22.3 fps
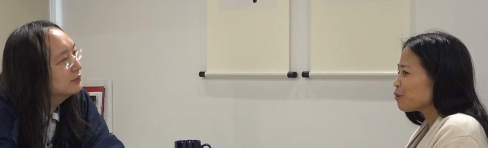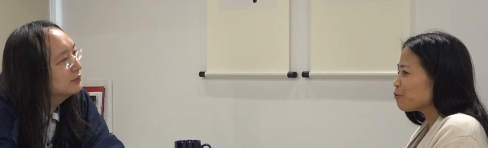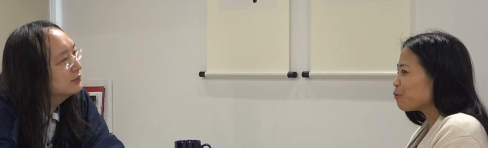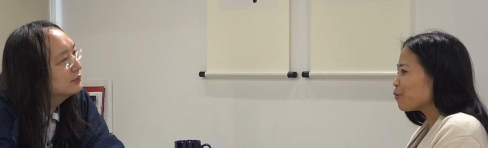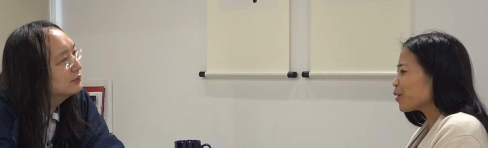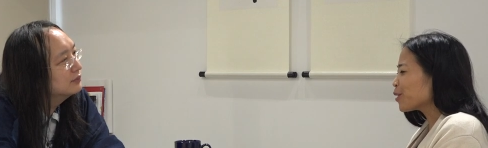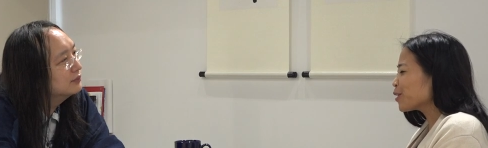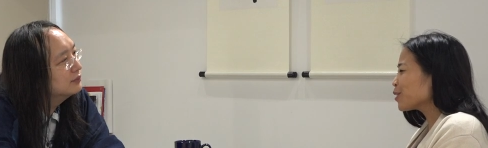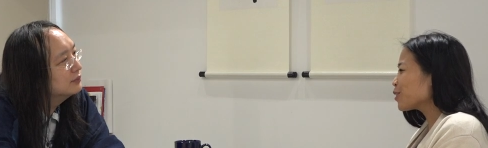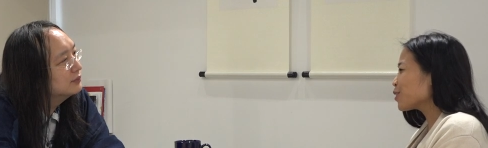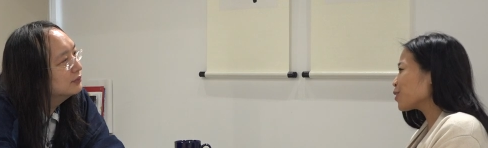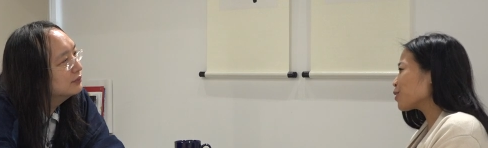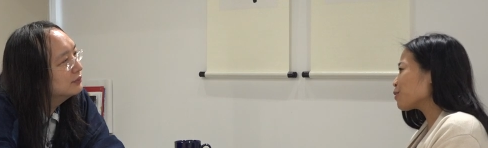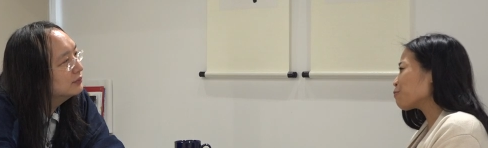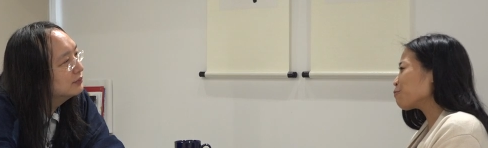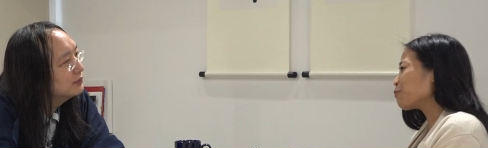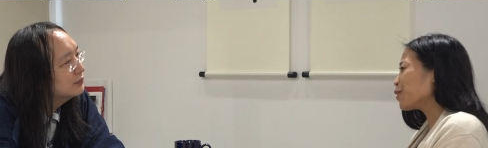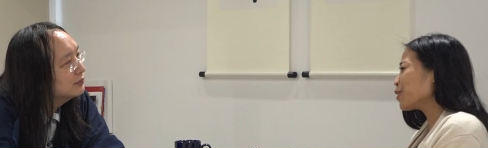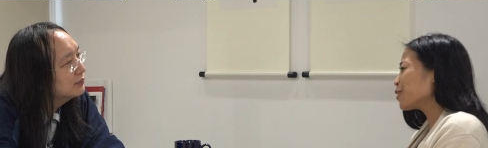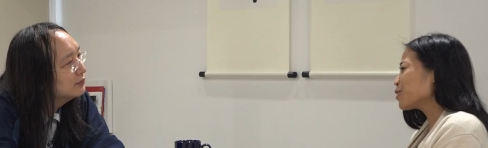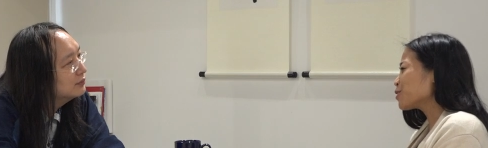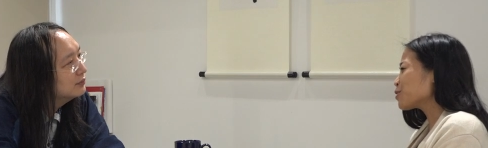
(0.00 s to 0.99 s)
Speaker 1: where do you think
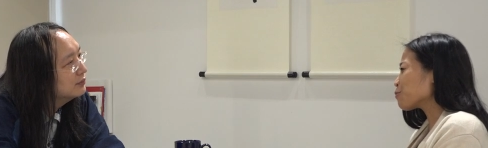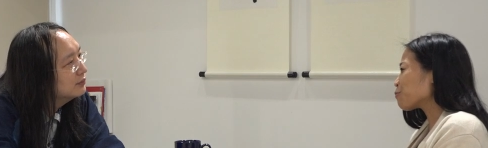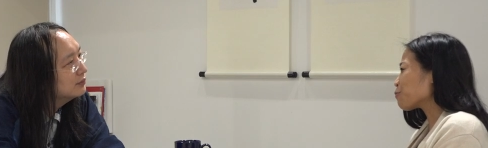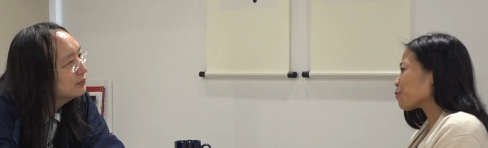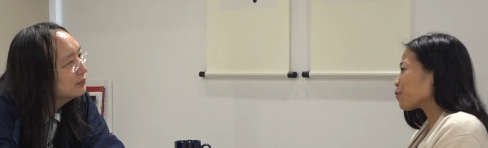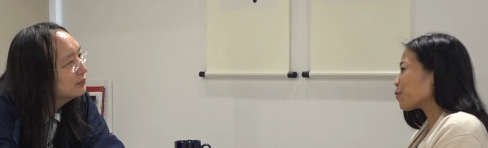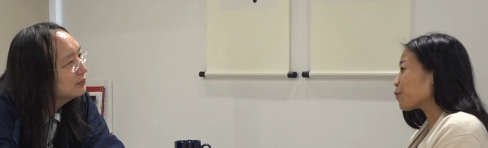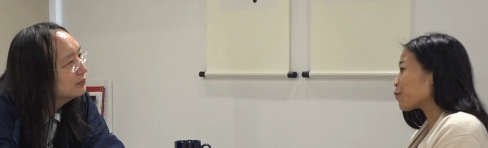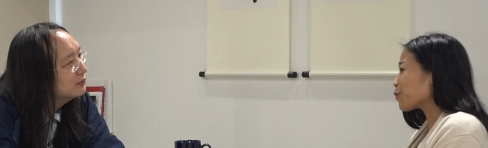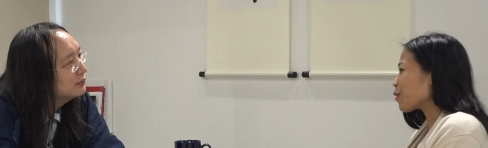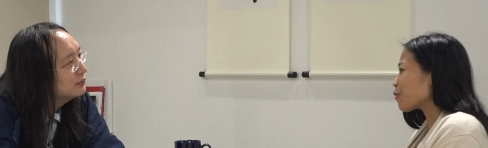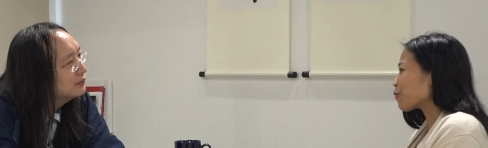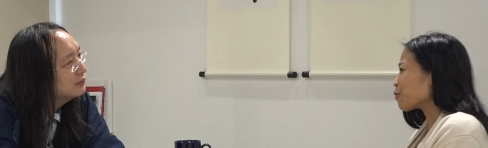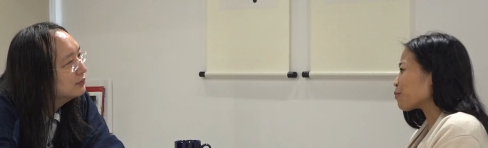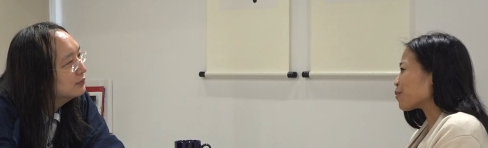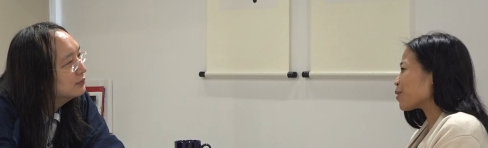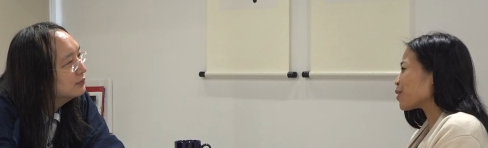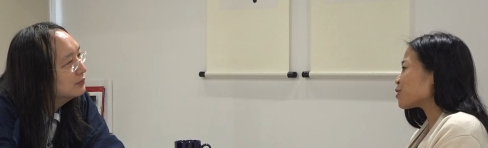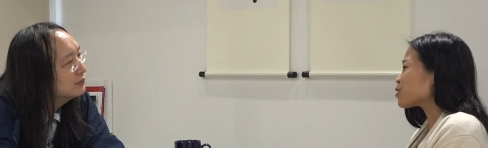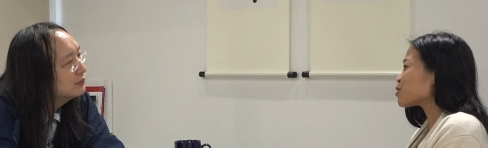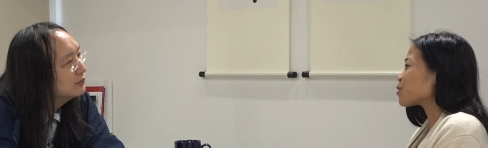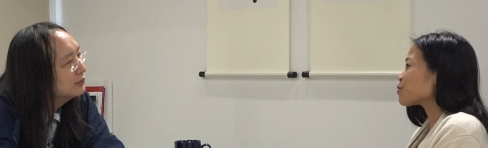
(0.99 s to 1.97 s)
what is the role of
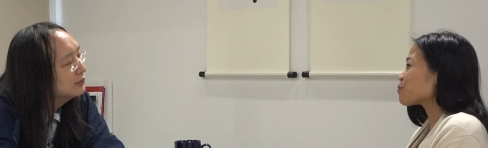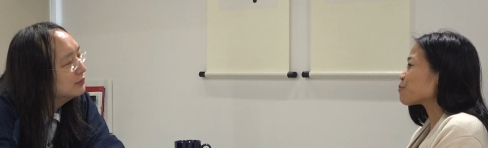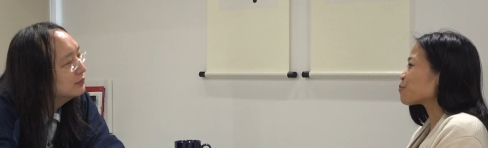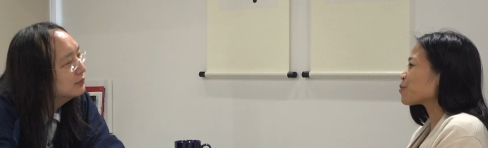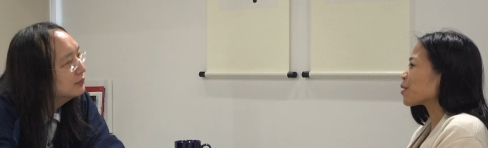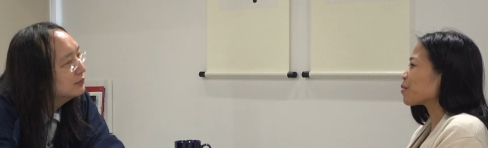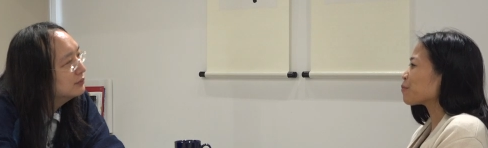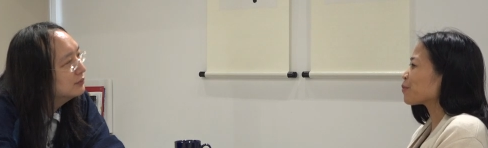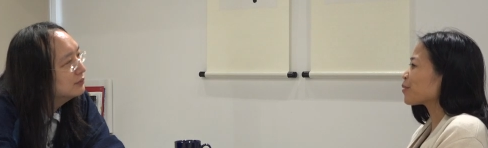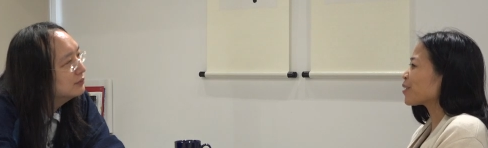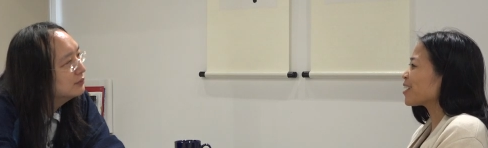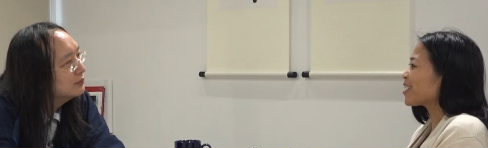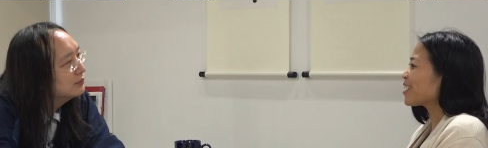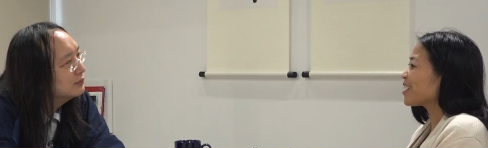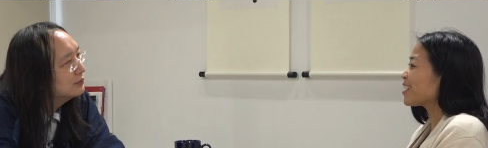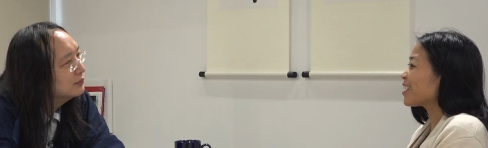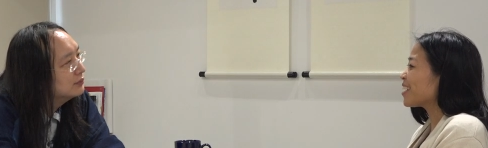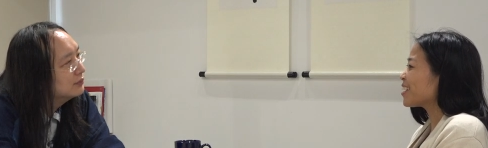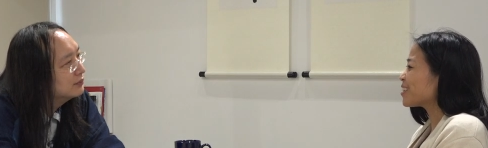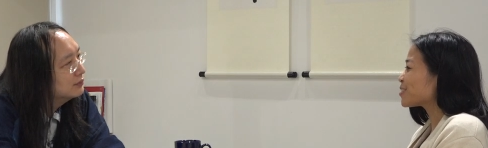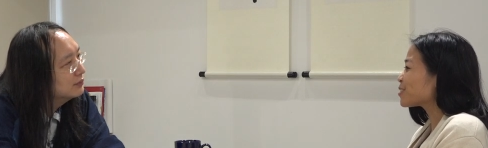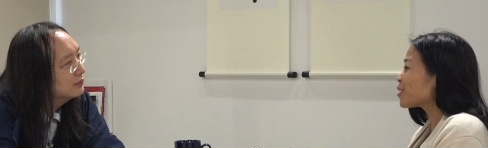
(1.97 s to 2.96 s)
government should they play
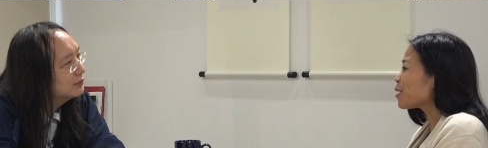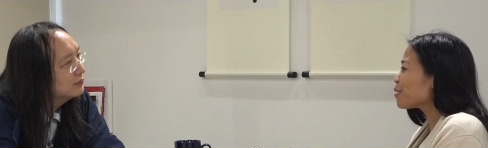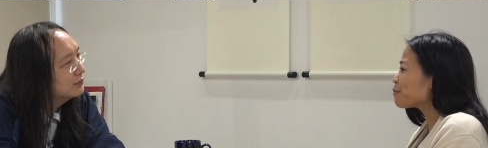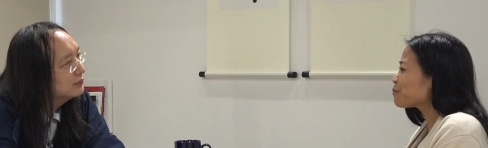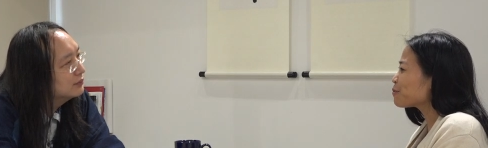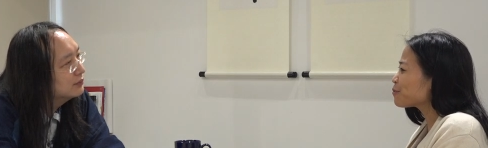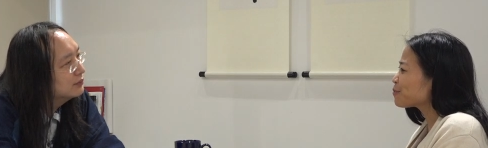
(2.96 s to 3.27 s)
hands off